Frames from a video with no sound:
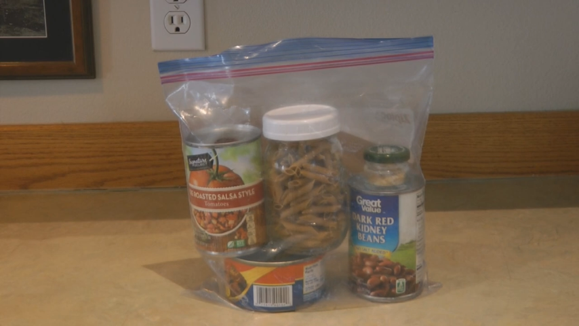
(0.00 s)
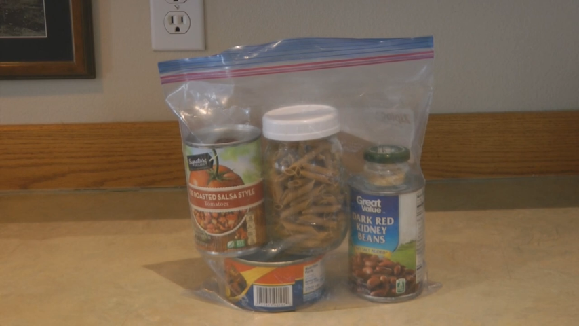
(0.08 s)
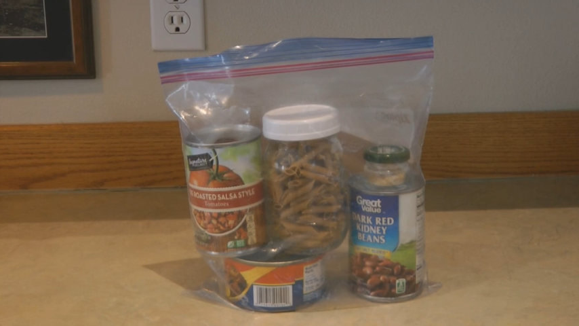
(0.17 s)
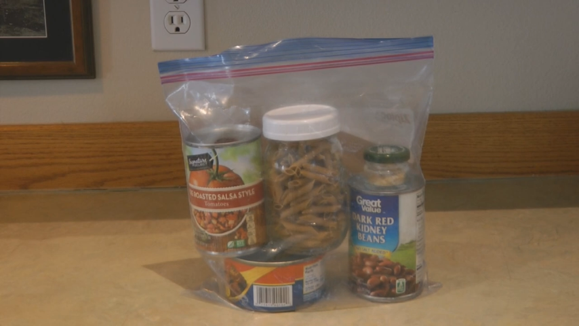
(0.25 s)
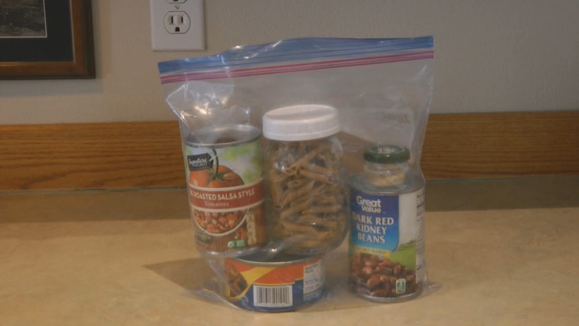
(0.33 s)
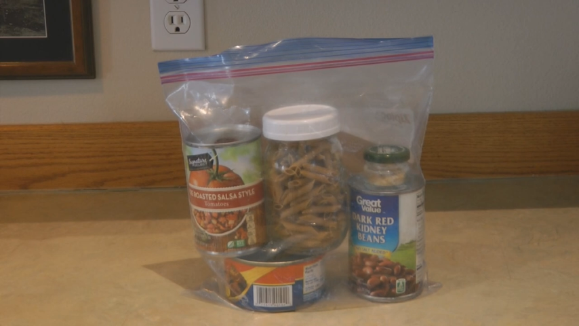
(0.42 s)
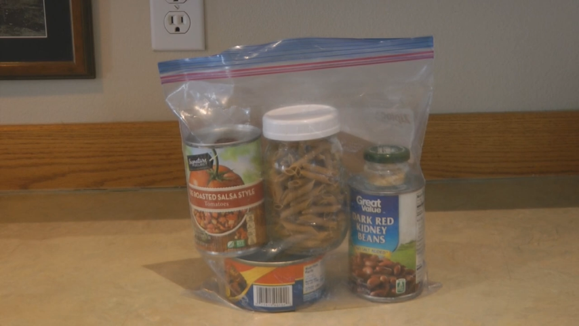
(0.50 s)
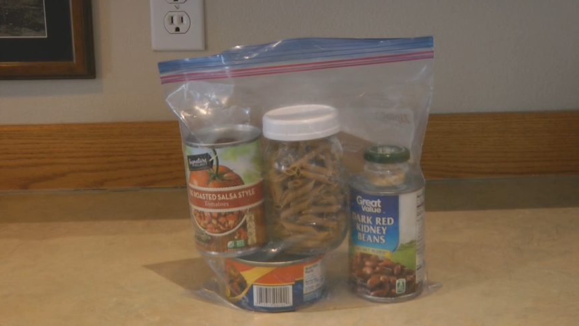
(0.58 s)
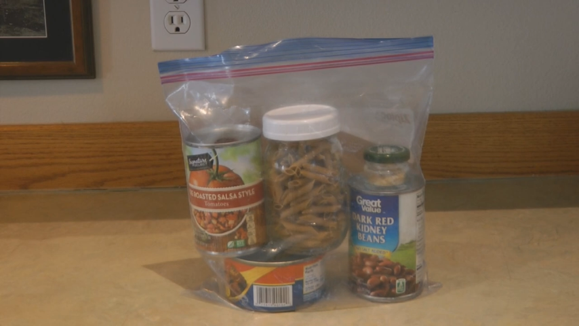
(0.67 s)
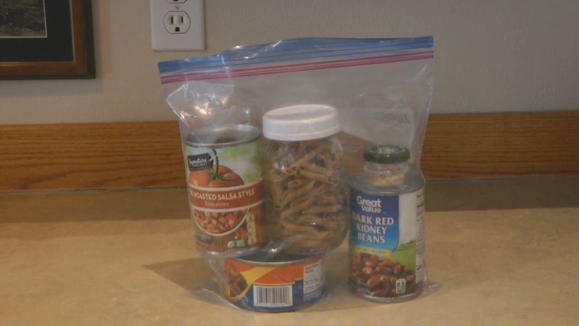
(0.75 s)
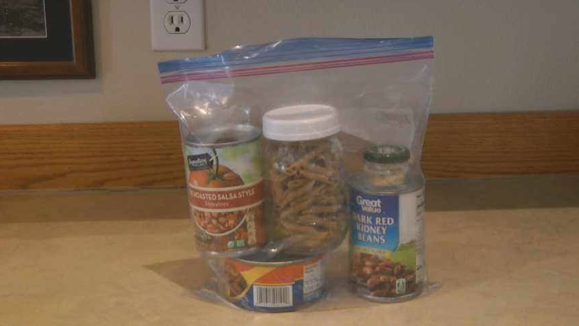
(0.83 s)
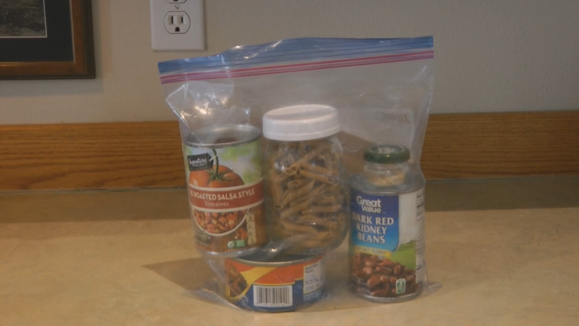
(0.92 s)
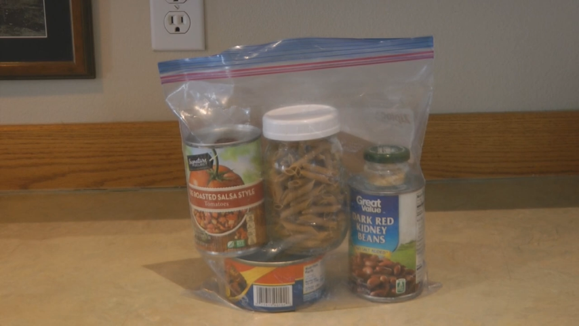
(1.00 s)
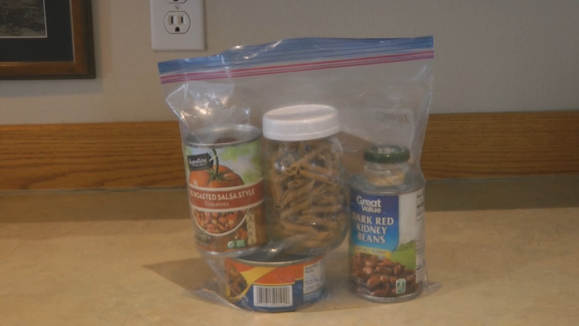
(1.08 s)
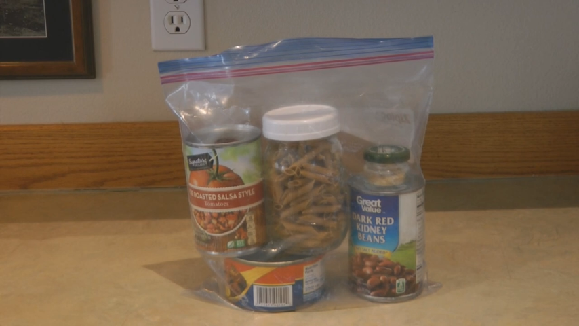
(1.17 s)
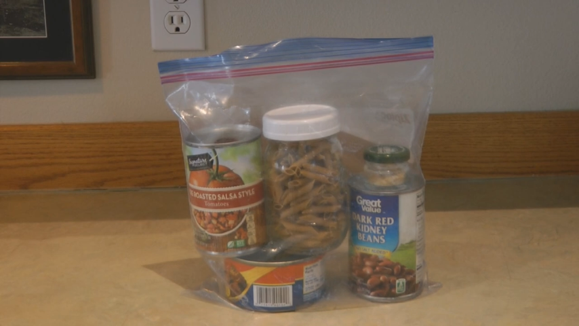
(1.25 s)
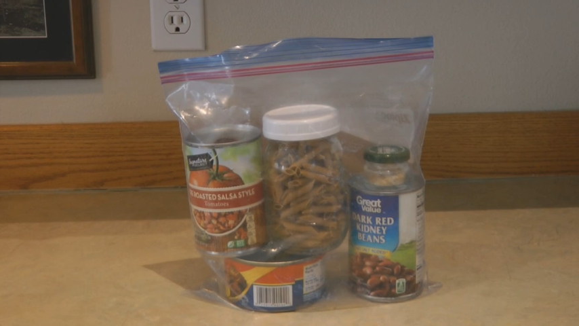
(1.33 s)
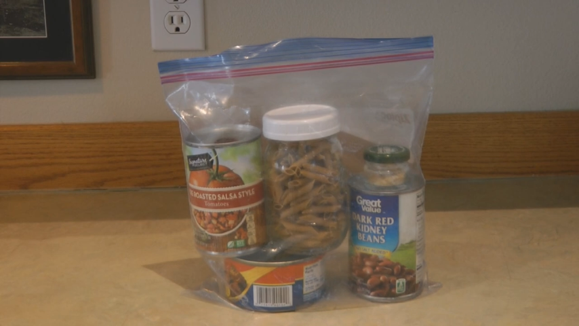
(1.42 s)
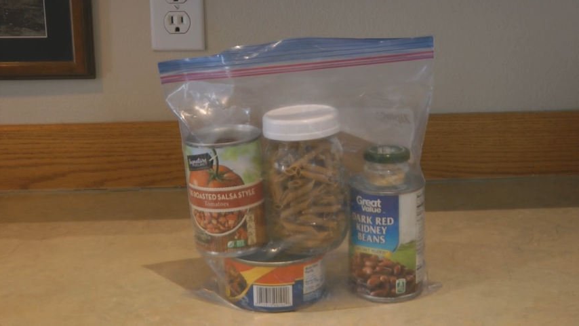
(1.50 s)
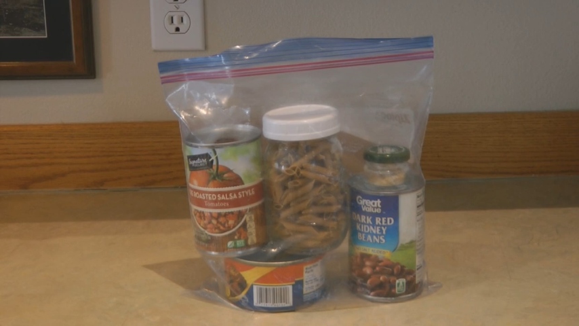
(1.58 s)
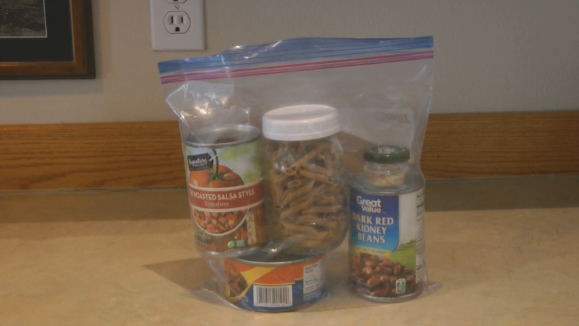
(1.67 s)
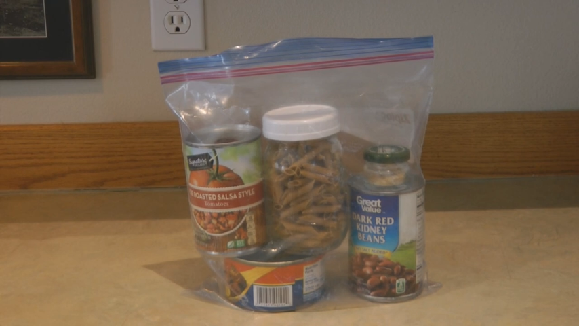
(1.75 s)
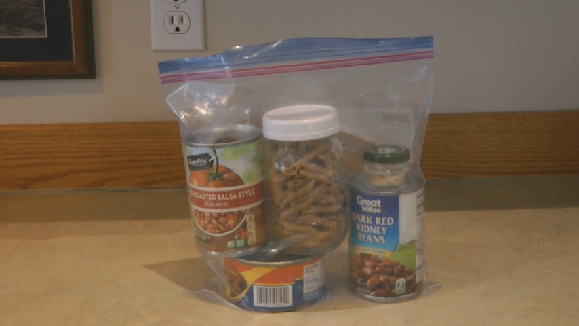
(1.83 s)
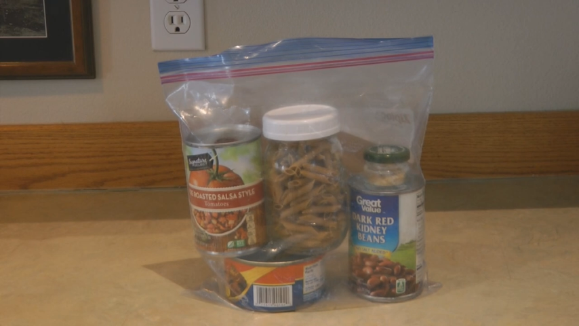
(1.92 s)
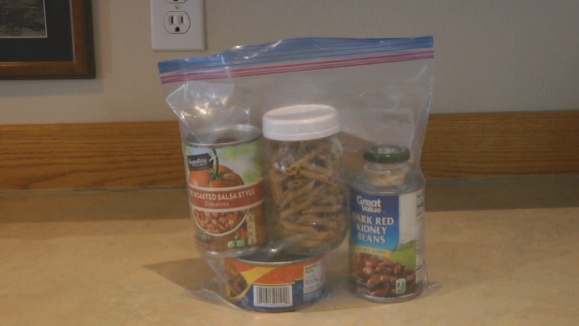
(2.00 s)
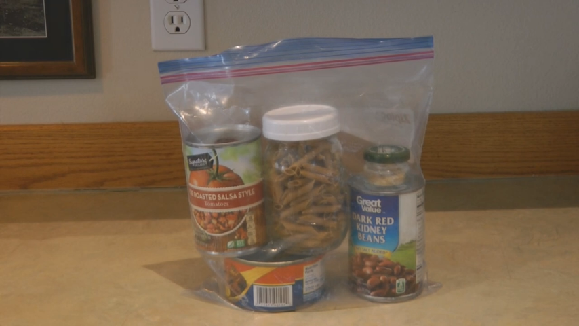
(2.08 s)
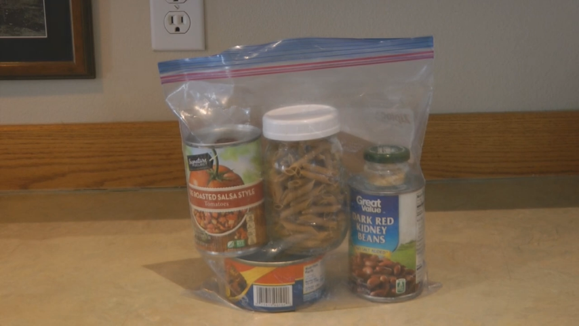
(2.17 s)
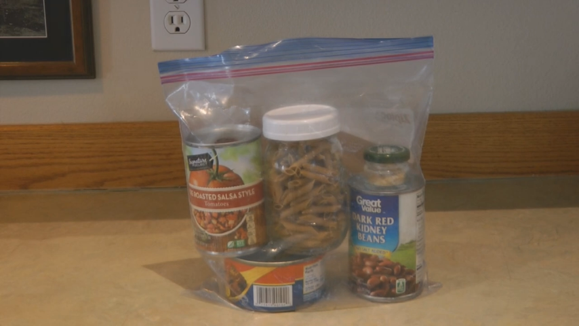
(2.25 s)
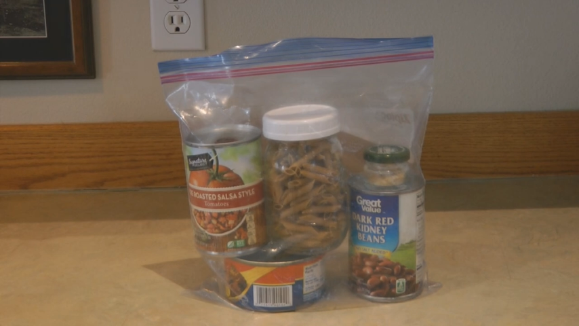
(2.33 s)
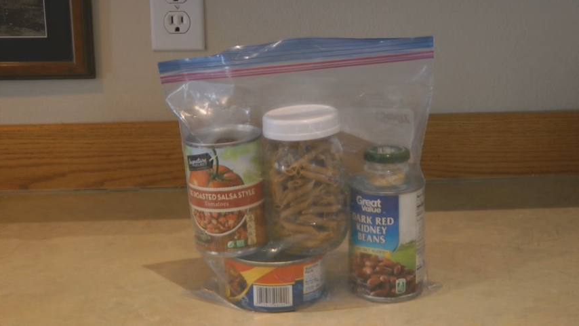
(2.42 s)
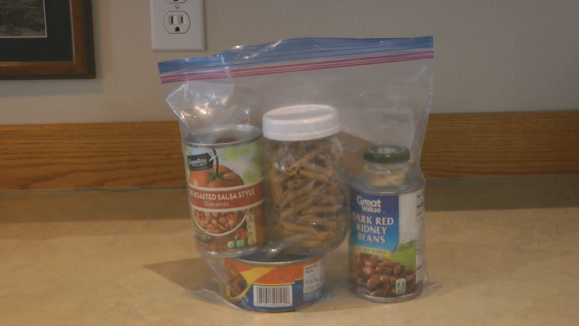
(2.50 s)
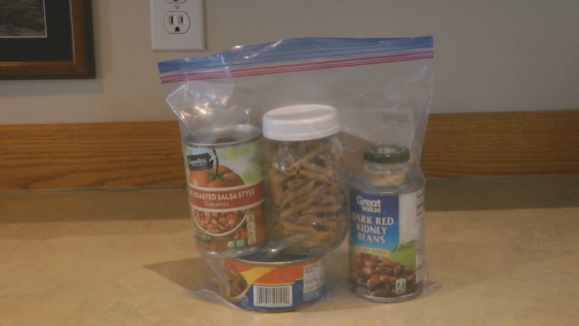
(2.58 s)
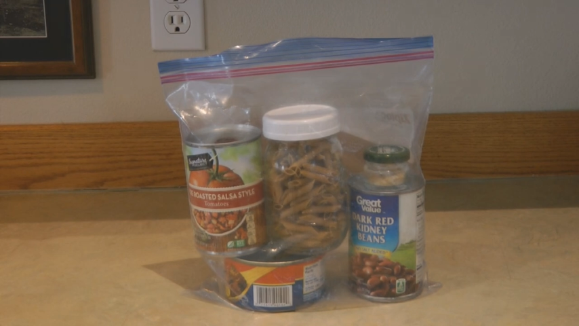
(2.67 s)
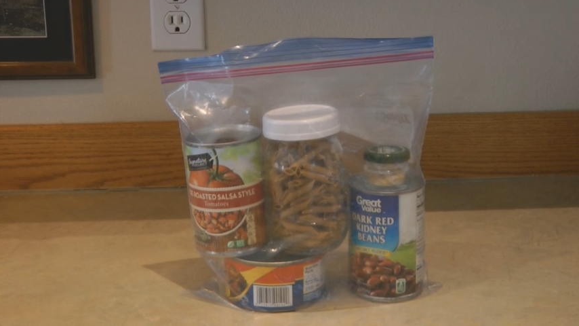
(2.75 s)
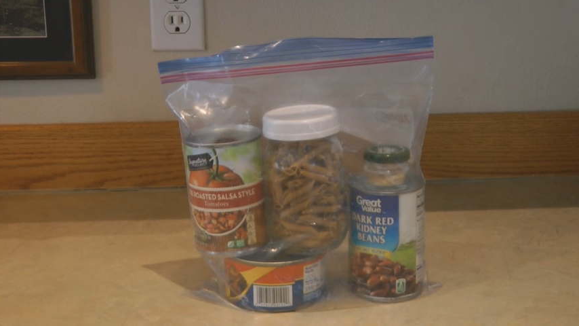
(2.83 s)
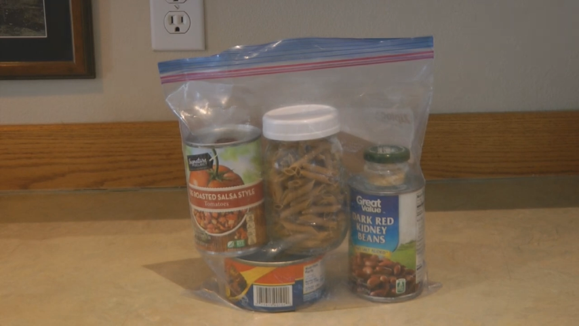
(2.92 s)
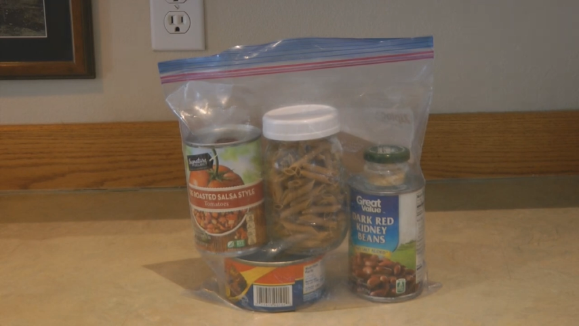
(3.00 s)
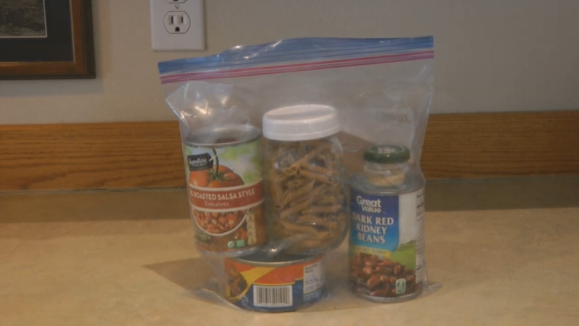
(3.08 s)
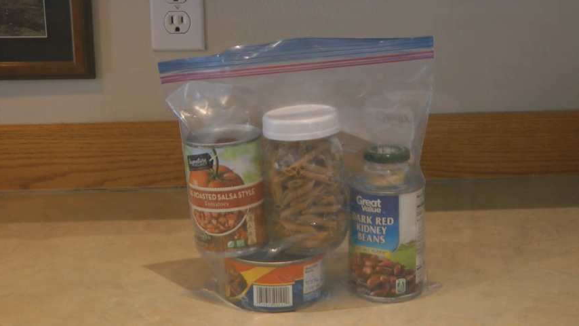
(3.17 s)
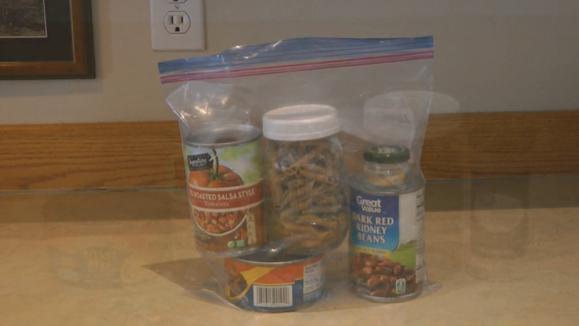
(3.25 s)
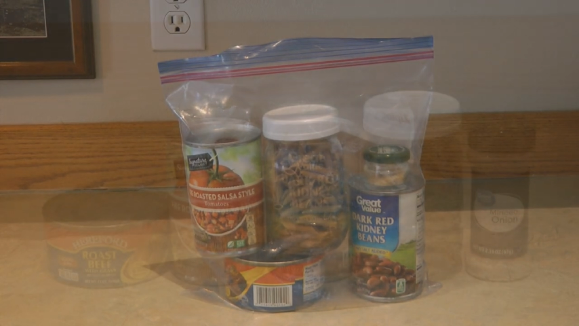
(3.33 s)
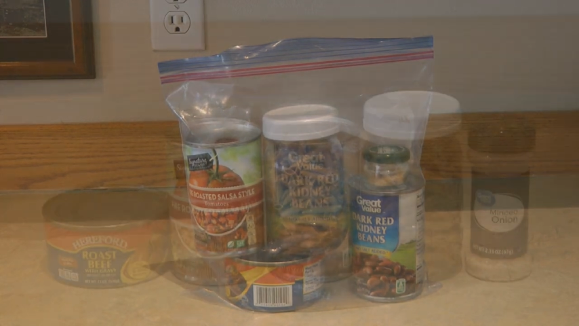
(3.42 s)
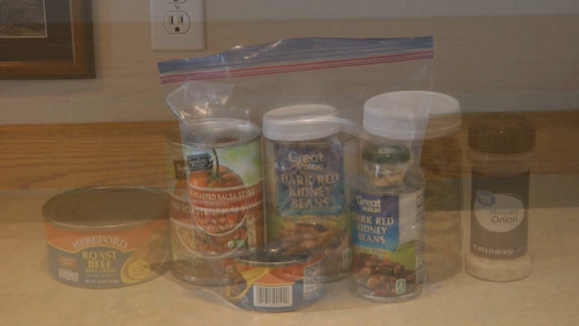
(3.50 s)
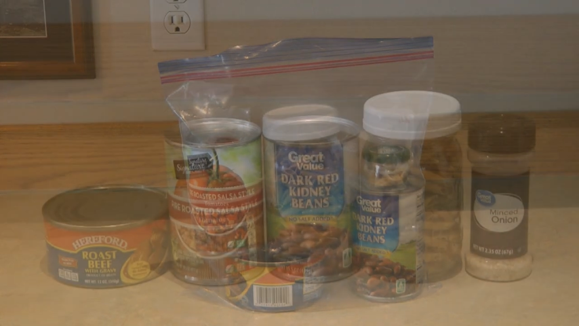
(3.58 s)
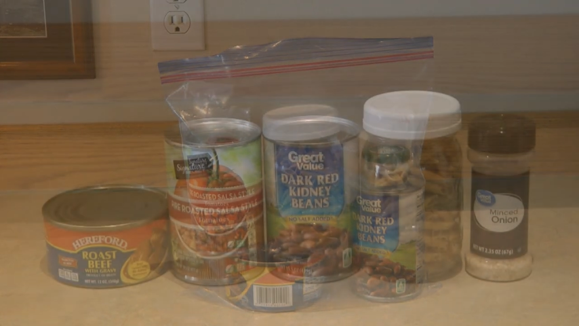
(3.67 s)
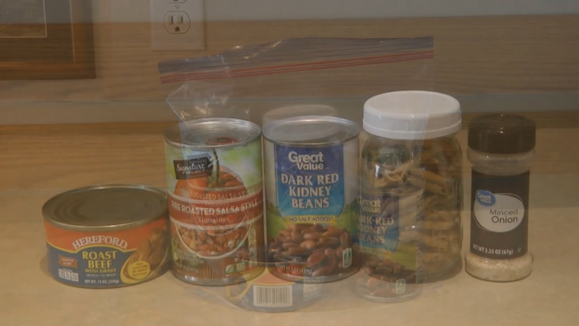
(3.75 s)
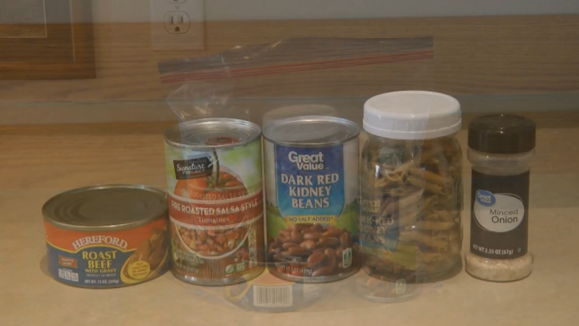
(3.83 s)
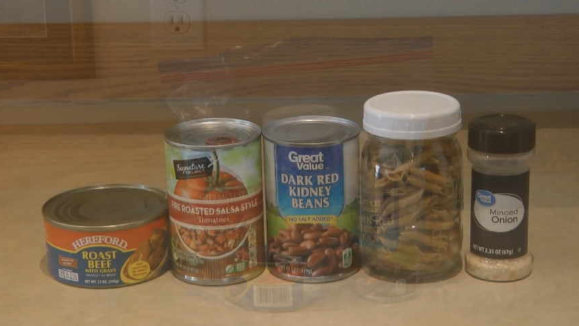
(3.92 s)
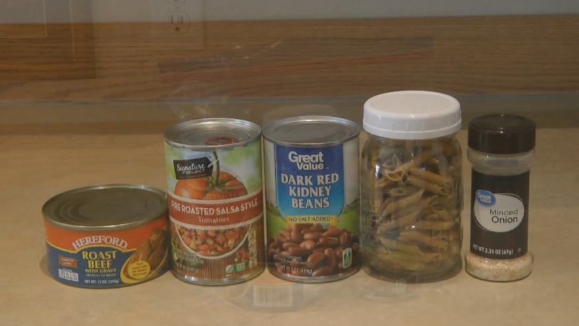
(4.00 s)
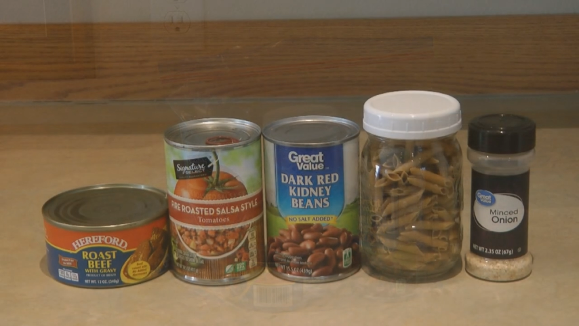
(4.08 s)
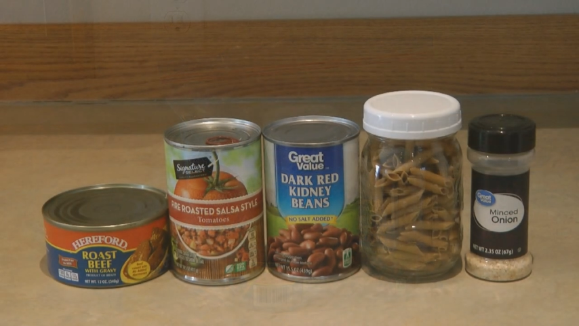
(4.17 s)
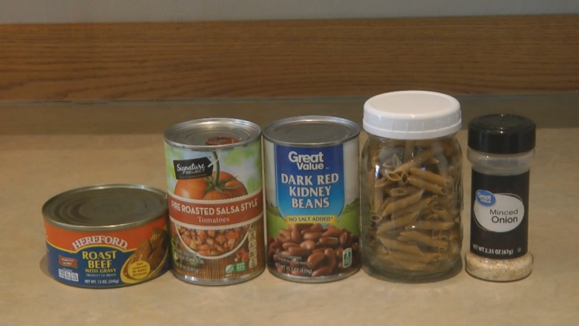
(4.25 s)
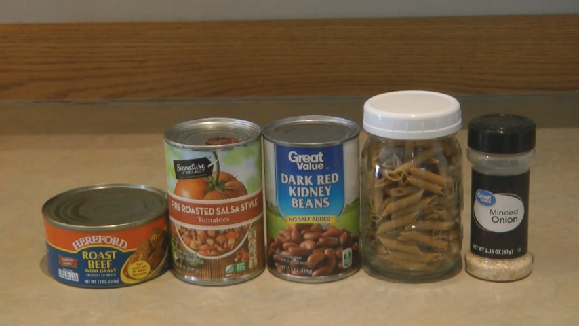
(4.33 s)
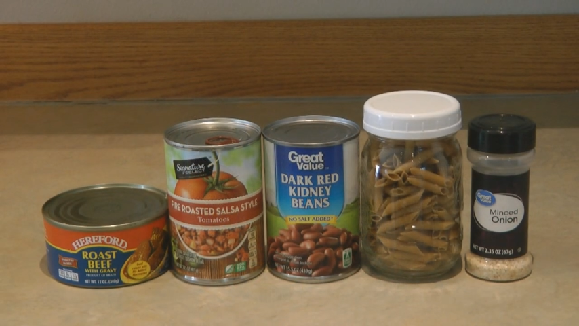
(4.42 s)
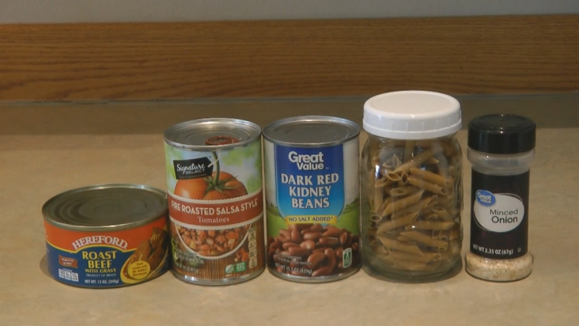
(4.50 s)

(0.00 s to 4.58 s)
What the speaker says: (no speaker visible)